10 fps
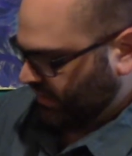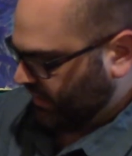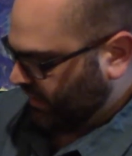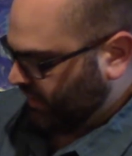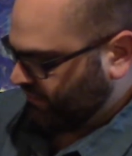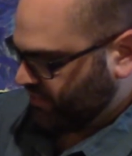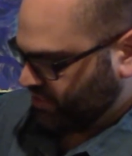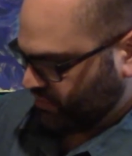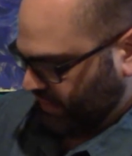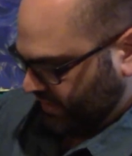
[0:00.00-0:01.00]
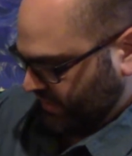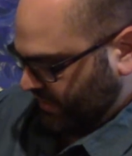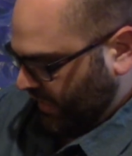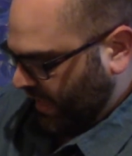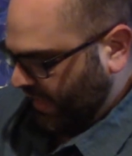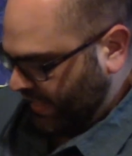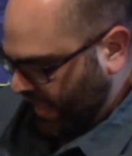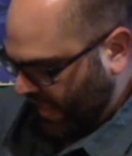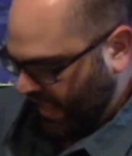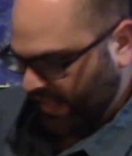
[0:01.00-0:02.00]
of the drinks that I
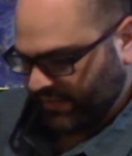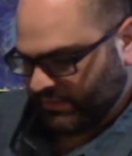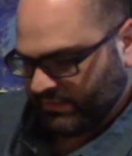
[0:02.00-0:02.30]
can.